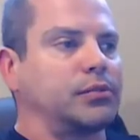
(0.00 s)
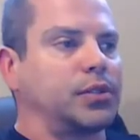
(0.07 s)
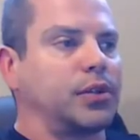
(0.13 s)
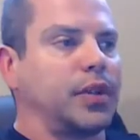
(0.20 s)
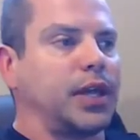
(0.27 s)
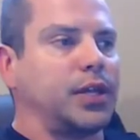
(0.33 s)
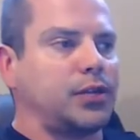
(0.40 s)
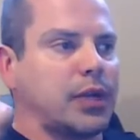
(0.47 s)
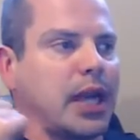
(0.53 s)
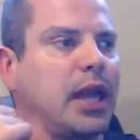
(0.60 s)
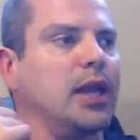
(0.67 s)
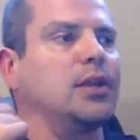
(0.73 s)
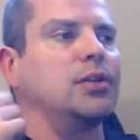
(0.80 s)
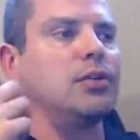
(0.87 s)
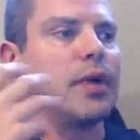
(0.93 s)
so that you
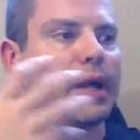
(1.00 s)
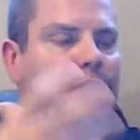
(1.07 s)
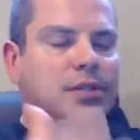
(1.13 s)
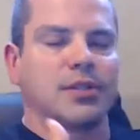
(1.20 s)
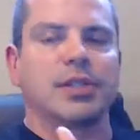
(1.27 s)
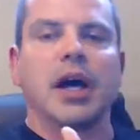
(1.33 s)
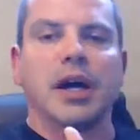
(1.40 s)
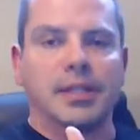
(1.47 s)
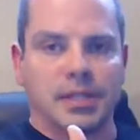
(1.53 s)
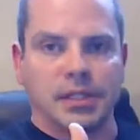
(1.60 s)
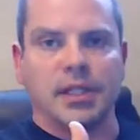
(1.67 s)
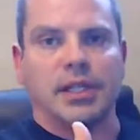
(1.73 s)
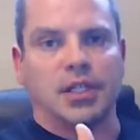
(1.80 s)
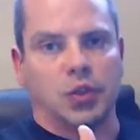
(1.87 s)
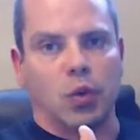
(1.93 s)
can do exercises
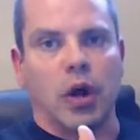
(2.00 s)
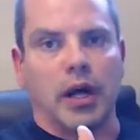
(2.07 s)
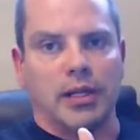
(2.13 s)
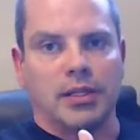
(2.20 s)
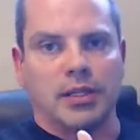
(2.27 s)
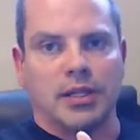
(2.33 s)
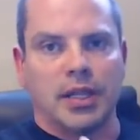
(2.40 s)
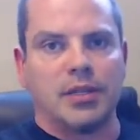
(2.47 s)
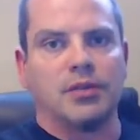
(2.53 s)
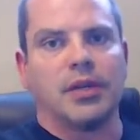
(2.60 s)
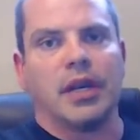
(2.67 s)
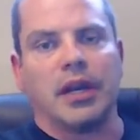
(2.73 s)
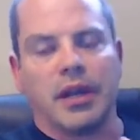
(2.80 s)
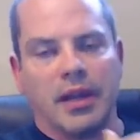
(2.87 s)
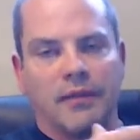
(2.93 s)
like squats and that you
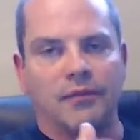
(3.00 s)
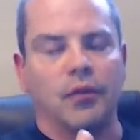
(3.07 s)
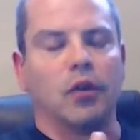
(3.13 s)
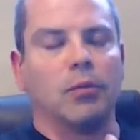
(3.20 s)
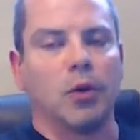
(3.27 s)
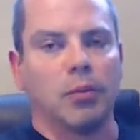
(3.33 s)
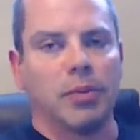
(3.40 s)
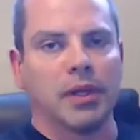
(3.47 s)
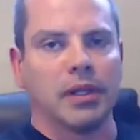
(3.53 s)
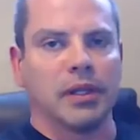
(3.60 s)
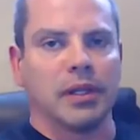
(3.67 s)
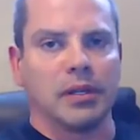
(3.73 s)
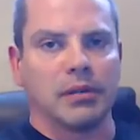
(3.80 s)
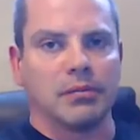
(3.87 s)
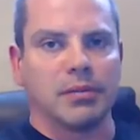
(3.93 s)
can have full mobility.